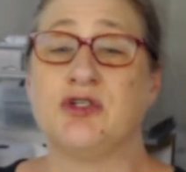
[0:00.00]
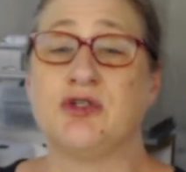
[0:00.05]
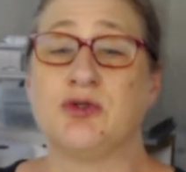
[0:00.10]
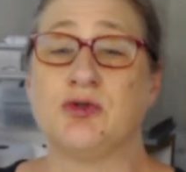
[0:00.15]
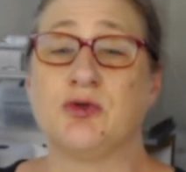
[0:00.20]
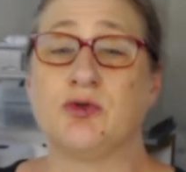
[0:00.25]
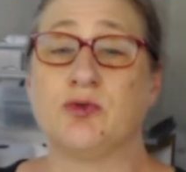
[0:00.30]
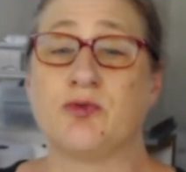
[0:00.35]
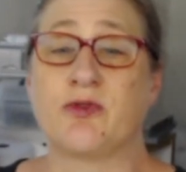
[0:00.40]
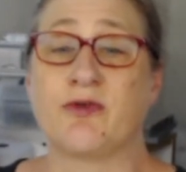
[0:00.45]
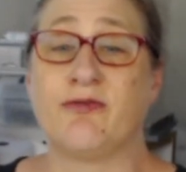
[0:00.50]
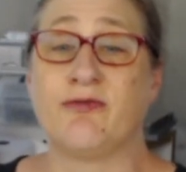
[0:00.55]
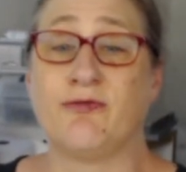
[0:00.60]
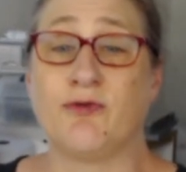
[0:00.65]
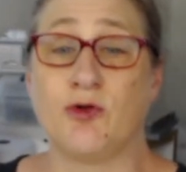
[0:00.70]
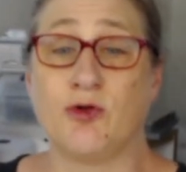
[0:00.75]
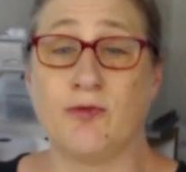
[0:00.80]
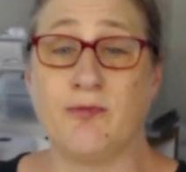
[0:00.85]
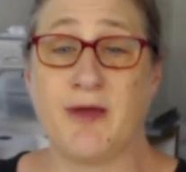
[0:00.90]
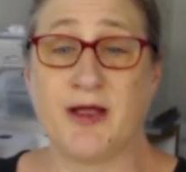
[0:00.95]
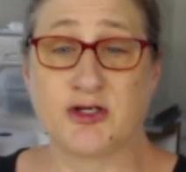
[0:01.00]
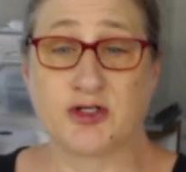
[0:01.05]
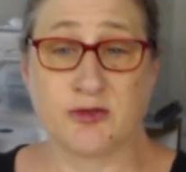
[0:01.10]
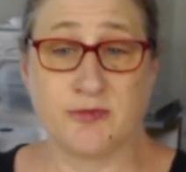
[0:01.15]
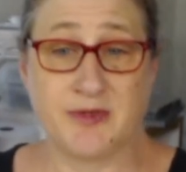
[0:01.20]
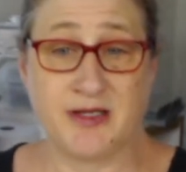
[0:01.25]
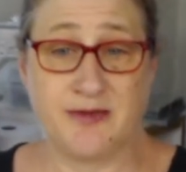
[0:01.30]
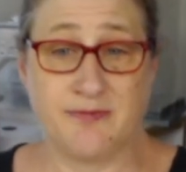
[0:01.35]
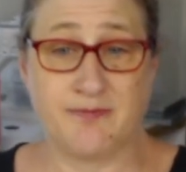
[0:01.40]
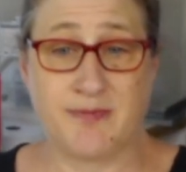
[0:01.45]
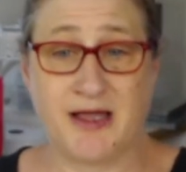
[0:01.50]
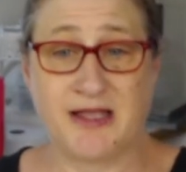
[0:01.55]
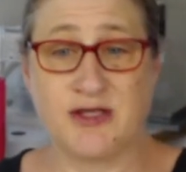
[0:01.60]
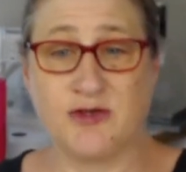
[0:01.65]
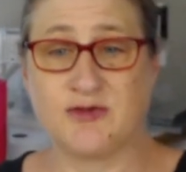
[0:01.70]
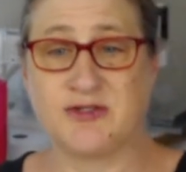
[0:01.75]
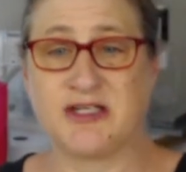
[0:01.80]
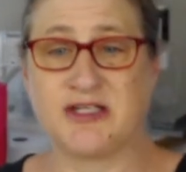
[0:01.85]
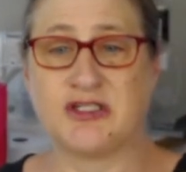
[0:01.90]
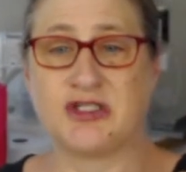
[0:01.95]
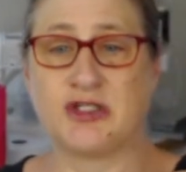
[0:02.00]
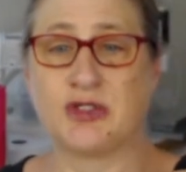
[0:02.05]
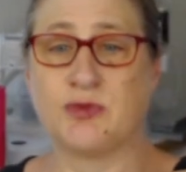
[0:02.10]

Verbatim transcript: do the full measurement by using